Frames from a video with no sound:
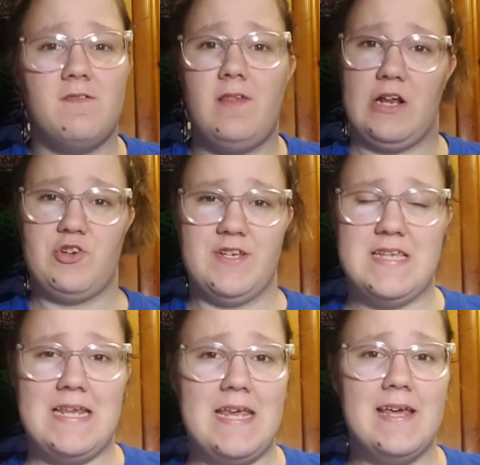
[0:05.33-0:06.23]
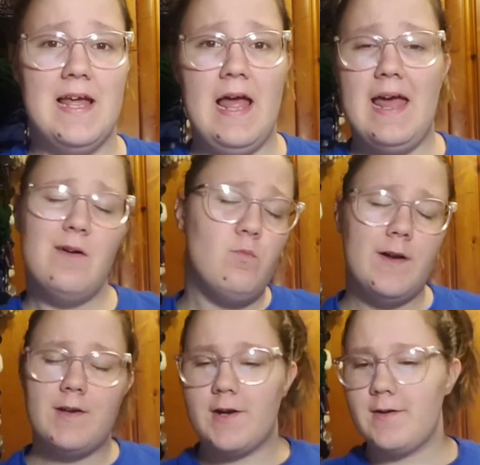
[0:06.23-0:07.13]
of electricity and
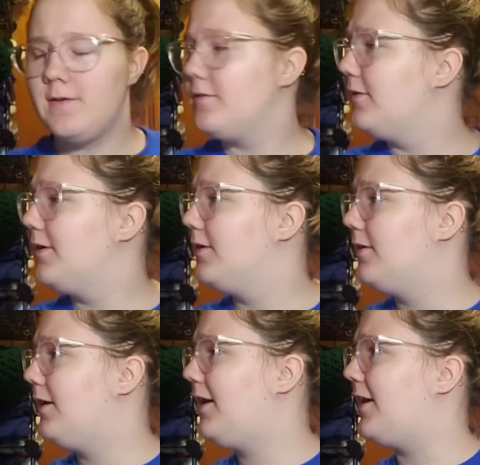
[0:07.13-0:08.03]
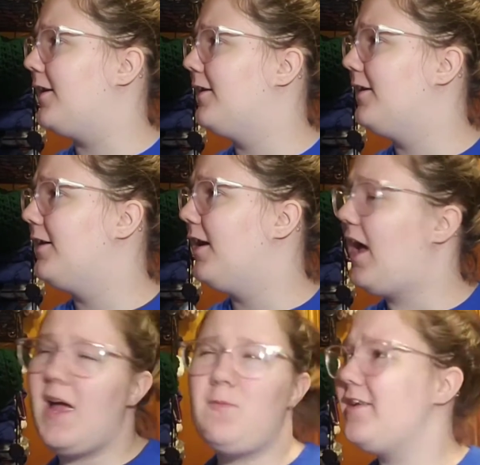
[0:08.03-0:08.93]
wondered, I
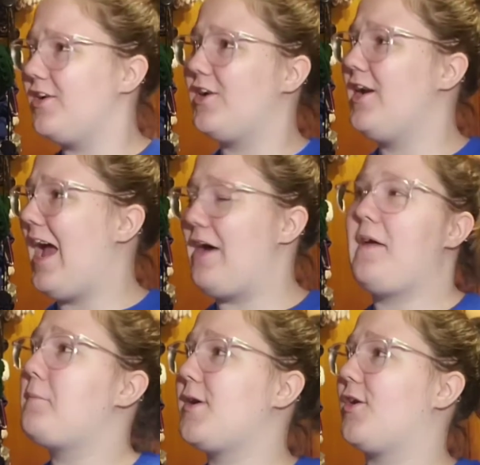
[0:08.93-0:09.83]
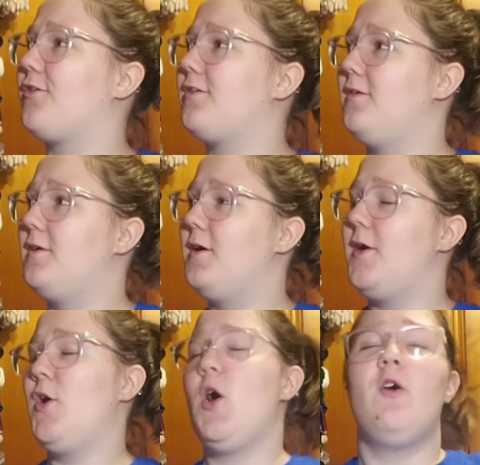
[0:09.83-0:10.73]
wonder how that works?
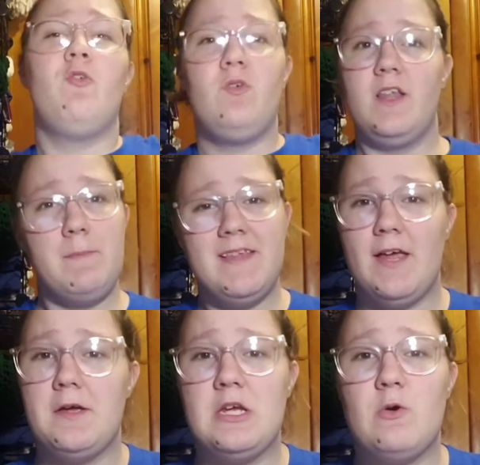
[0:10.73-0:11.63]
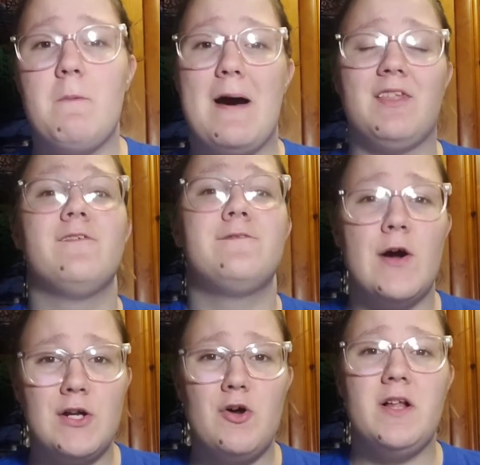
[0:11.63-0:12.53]
Well, let me tell you about the
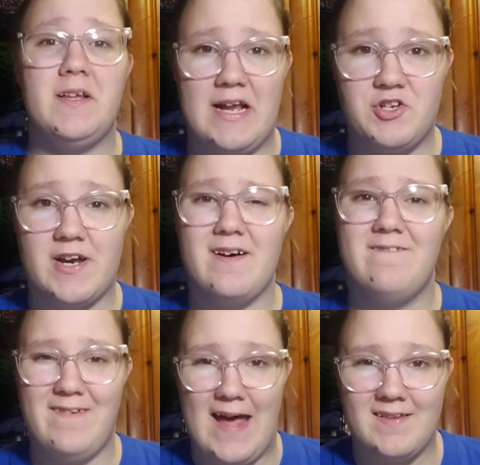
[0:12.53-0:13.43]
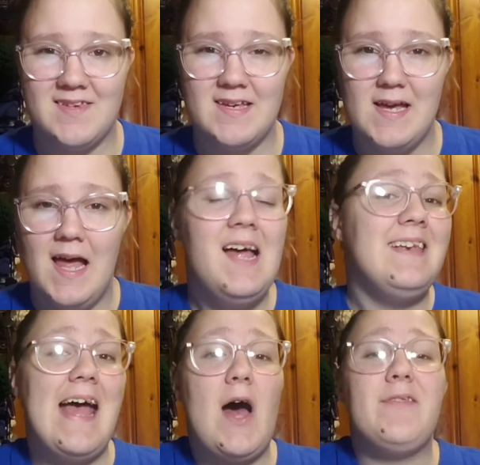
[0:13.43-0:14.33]
photoelectric effect.
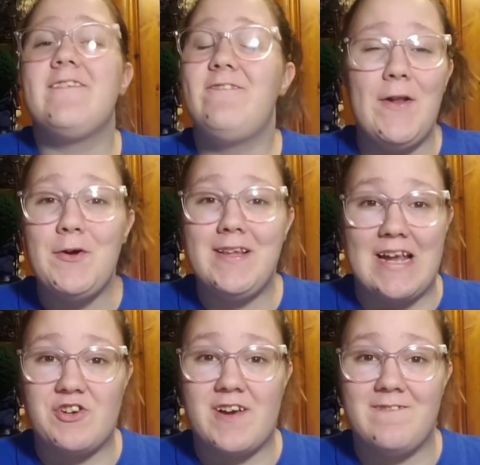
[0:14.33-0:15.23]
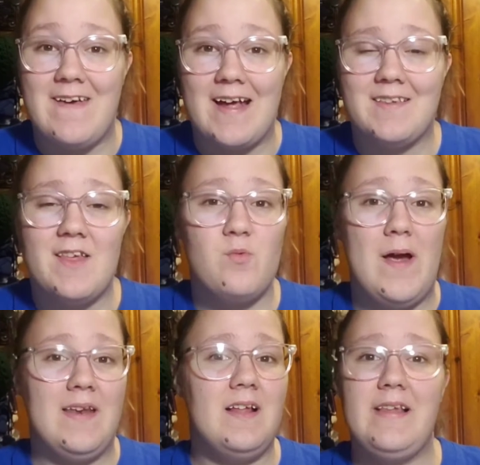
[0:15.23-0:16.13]
Now, the photoelectric effect is
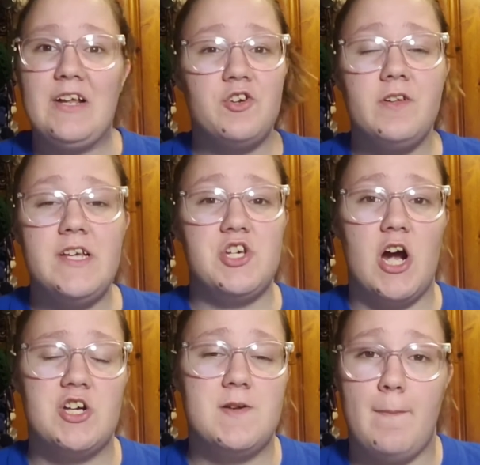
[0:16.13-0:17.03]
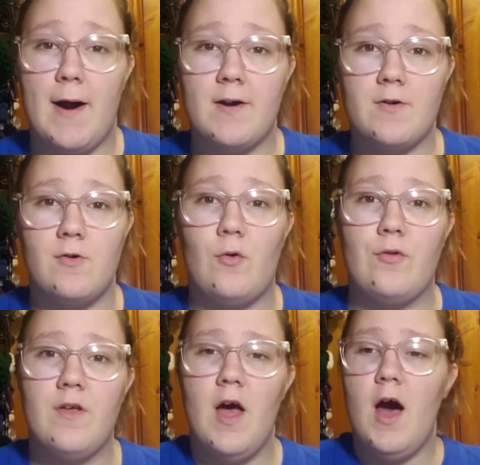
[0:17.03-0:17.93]
when electrically charged
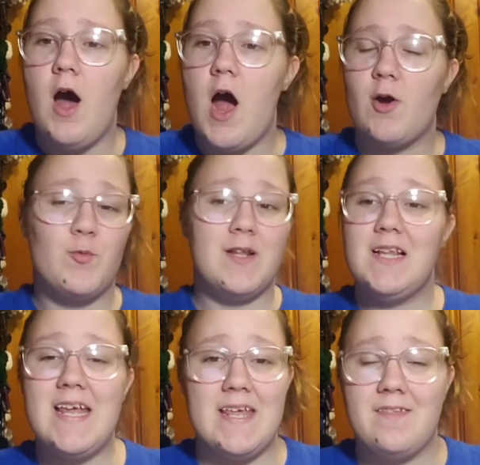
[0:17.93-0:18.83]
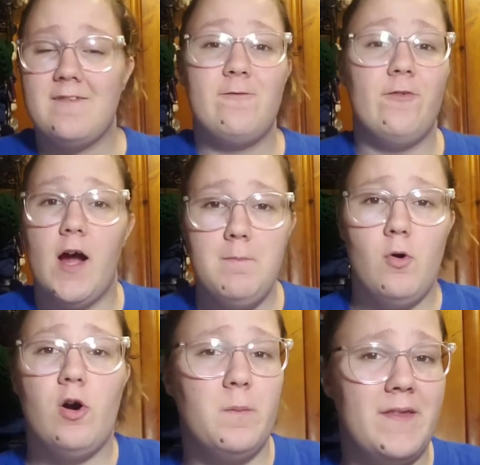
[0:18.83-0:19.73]
particles are released from
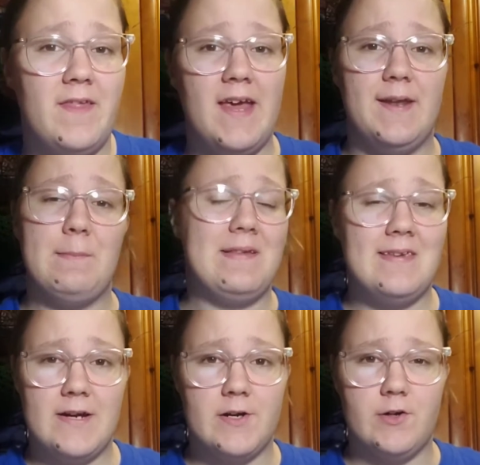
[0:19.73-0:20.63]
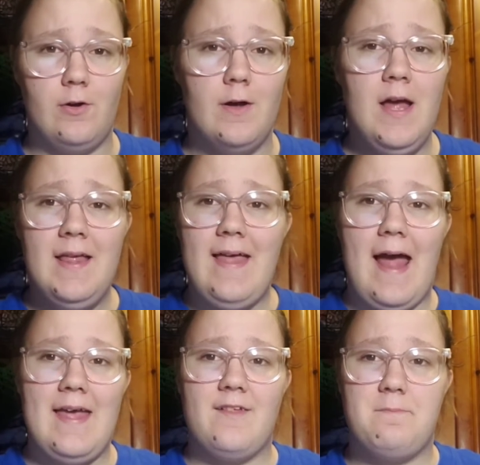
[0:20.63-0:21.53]
or within a material
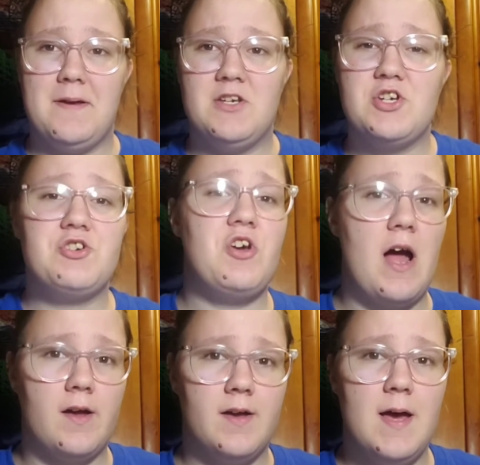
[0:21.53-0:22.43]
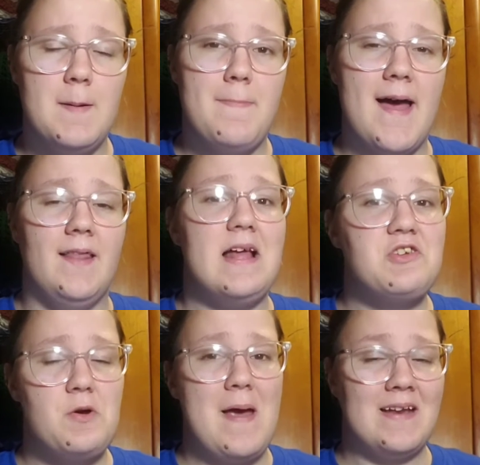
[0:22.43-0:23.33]
that has been struck by
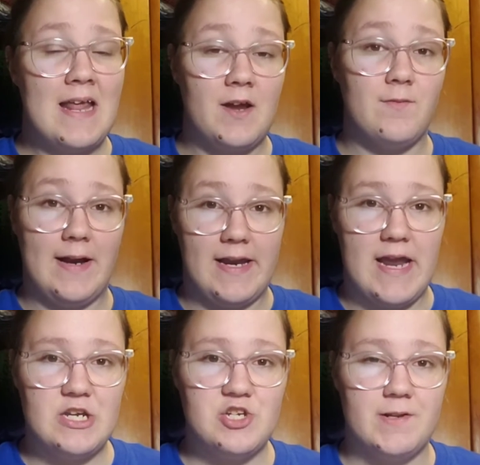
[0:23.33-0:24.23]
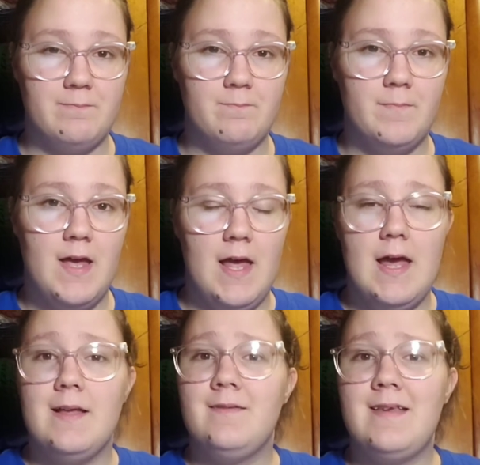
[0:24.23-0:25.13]
electromagnetic radiation.
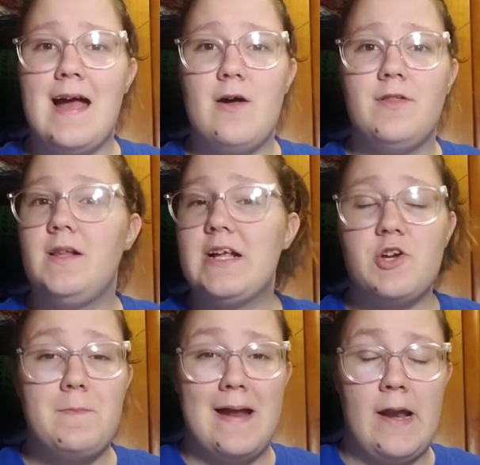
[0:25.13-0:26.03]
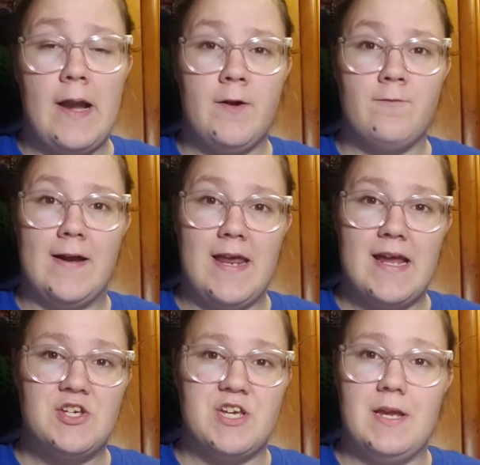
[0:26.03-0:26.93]
Now, the electromagnetic
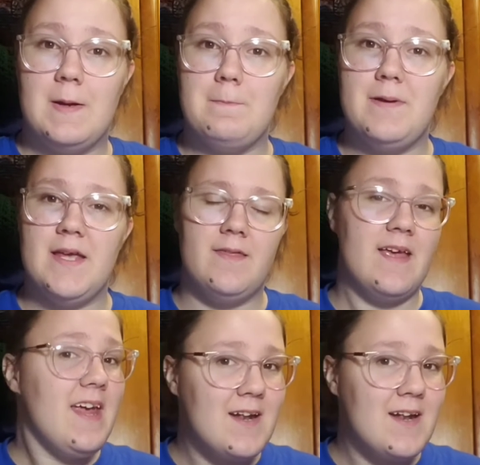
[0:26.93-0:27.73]
radiation can be the